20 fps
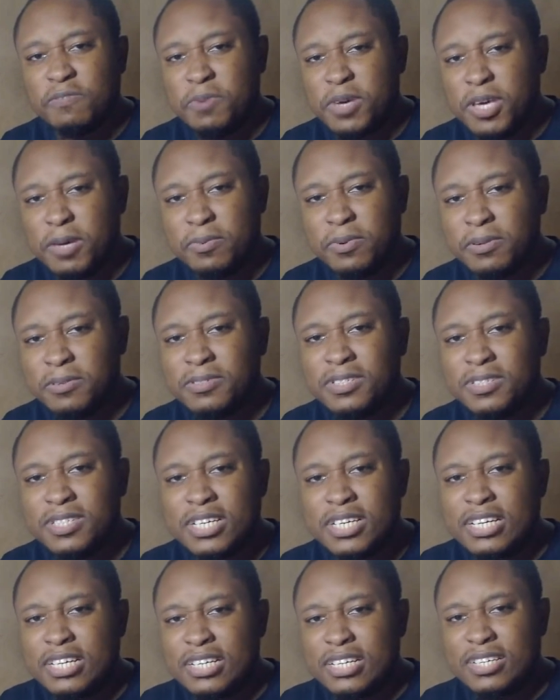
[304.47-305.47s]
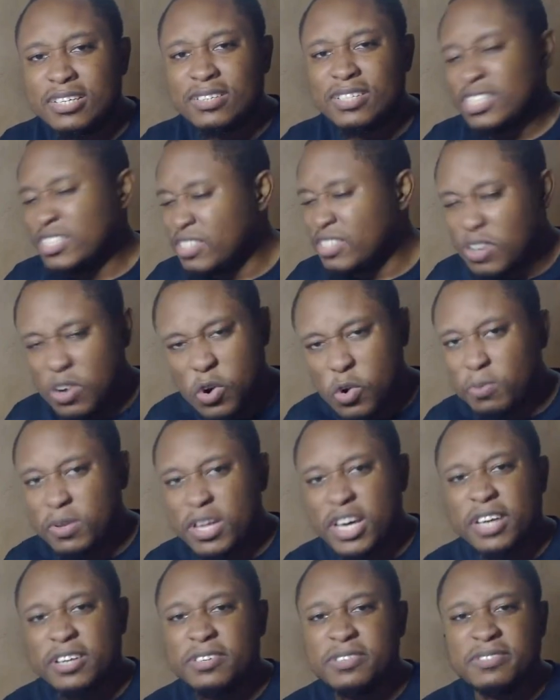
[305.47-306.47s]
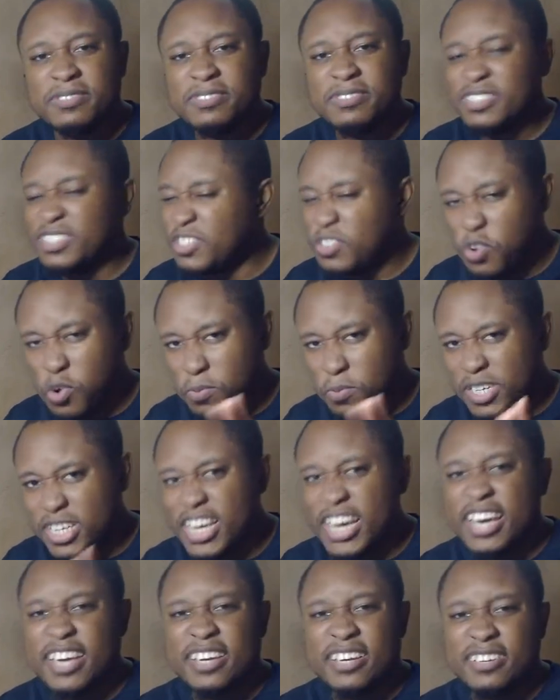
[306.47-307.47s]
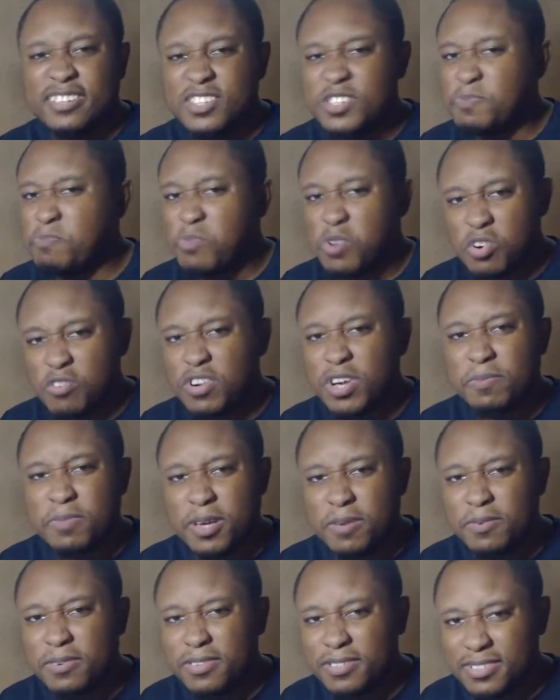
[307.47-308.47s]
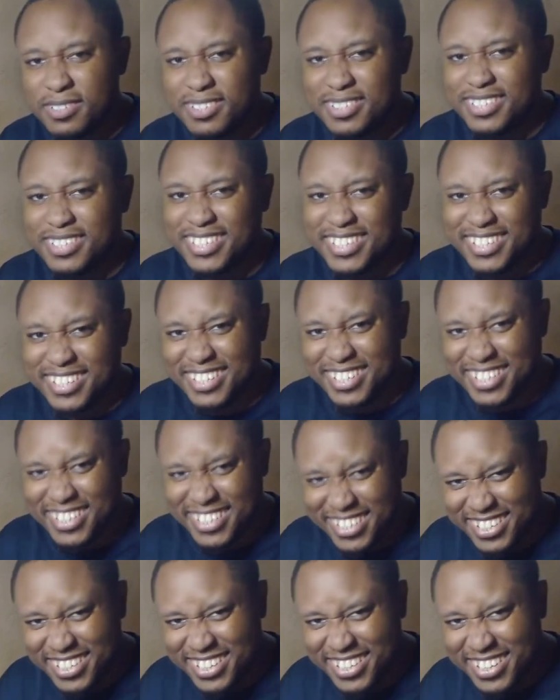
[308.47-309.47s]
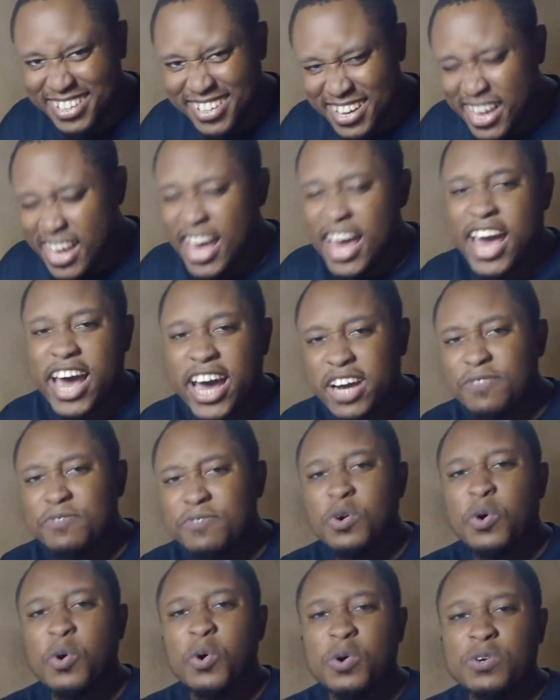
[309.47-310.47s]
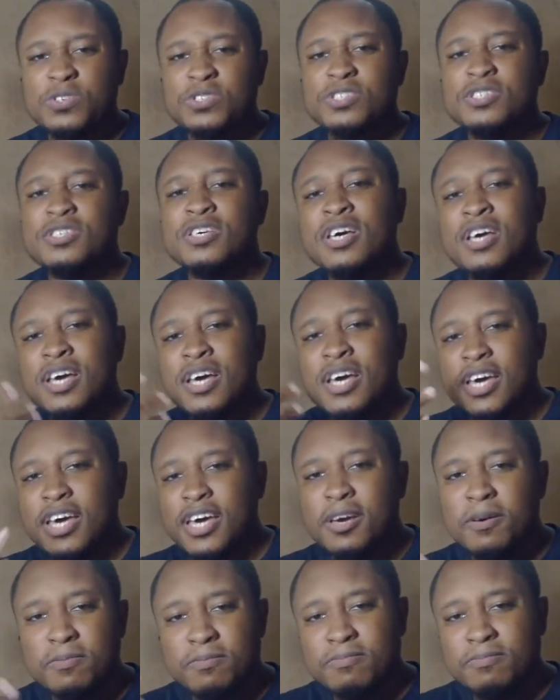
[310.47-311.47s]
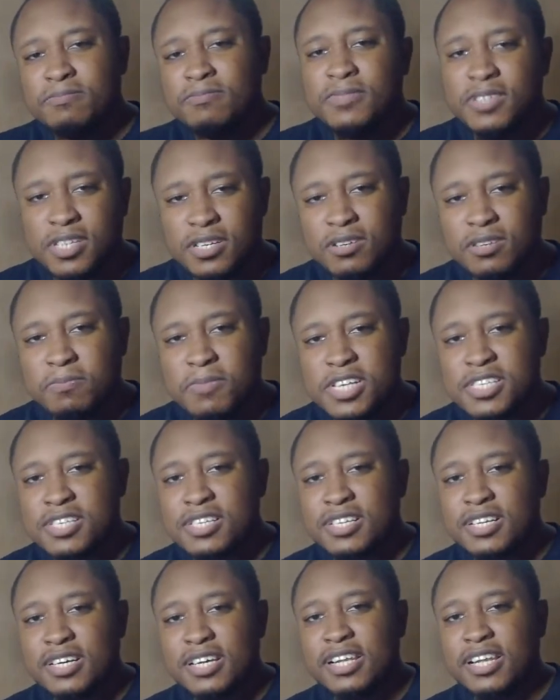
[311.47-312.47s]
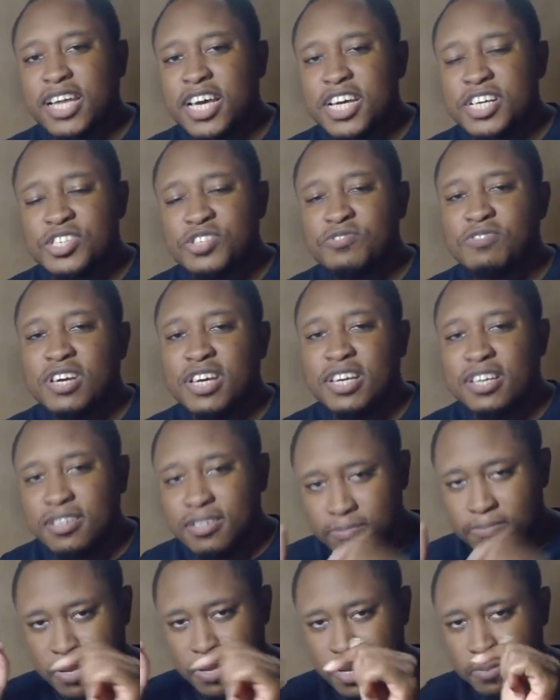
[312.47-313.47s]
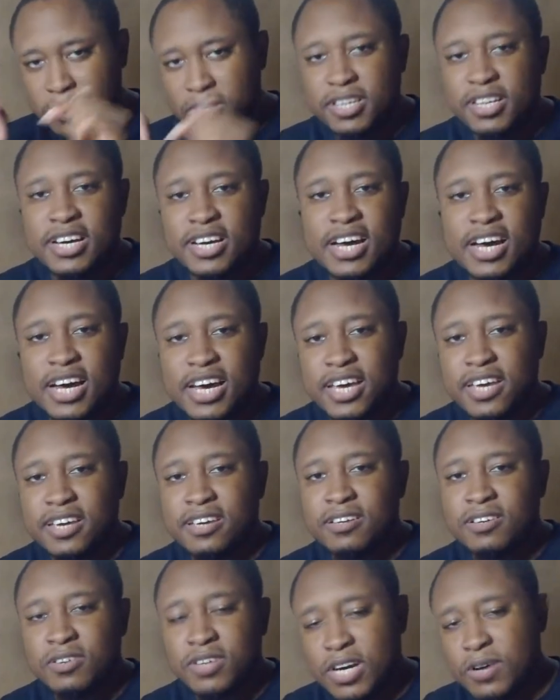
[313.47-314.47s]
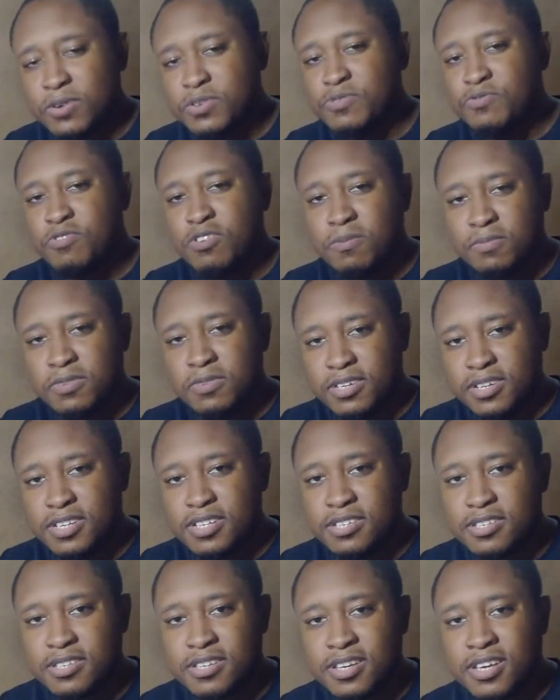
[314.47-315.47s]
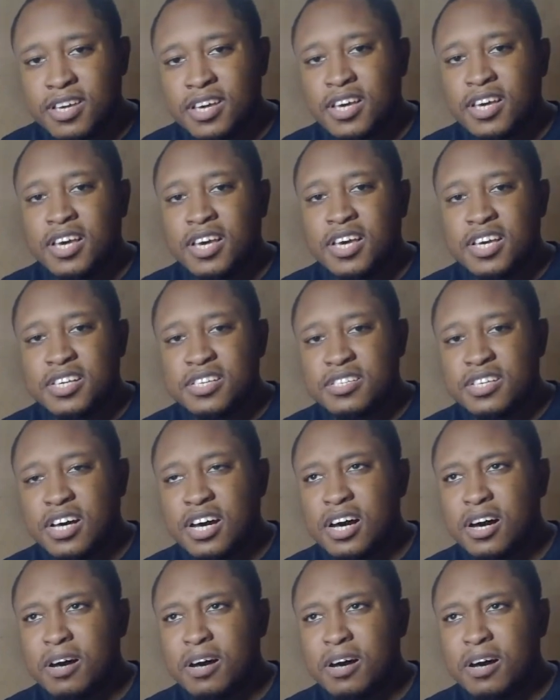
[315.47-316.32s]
of people. You know, there's a Homelander, just a normal day, just murdering people. And of course, him, you know, basically lasering people in the eye, you know, that was from his